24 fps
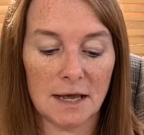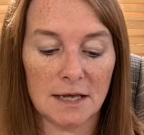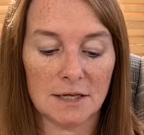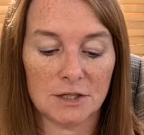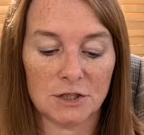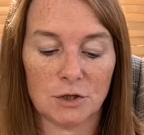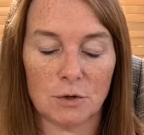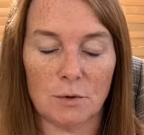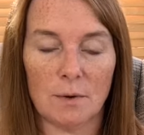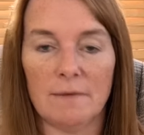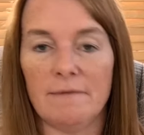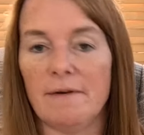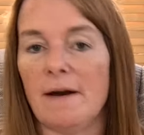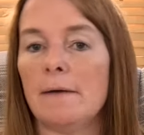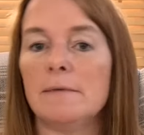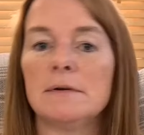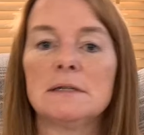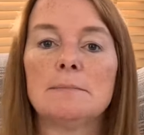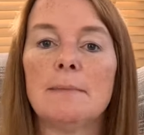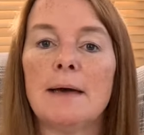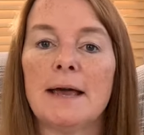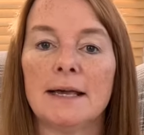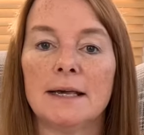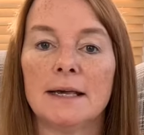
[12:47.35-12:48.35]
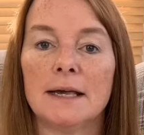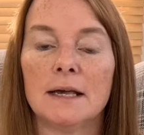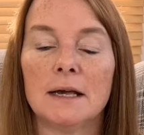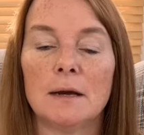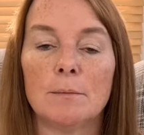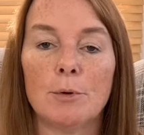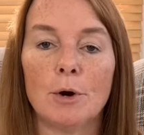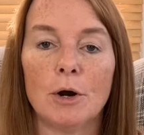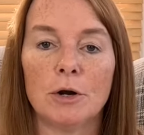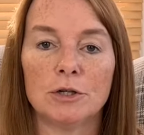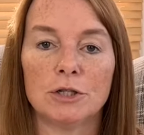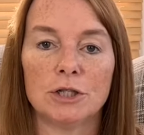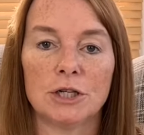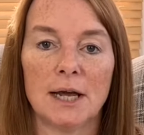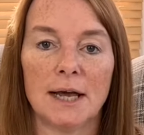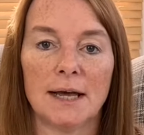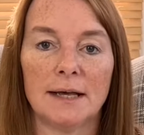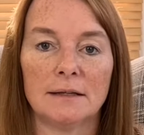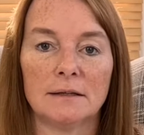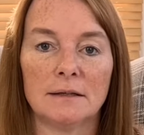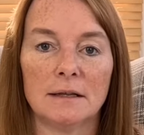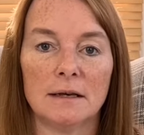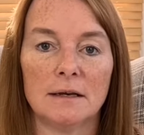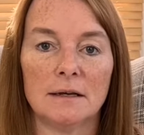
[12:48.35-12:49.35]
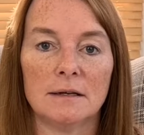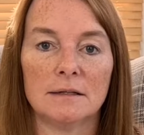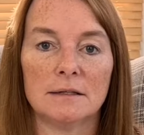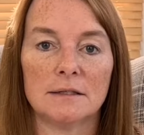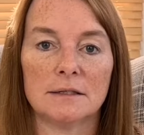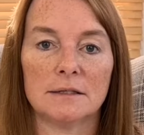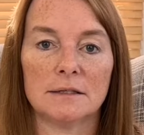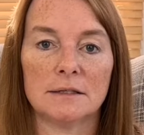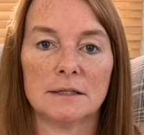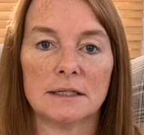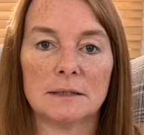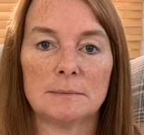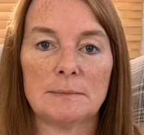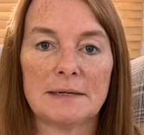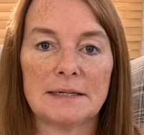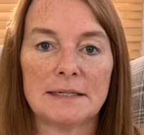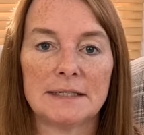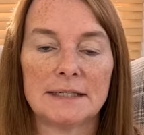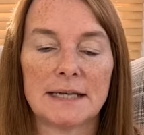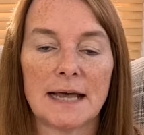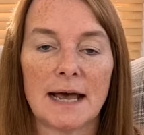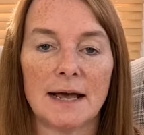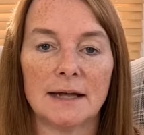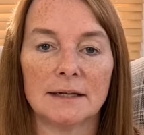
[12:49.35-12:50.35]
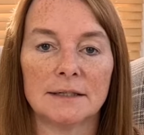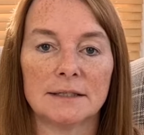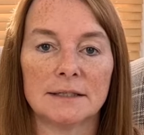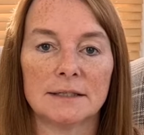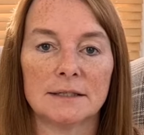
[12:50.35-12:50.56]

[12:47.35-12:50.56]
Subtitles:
So if I was making a project that has been sat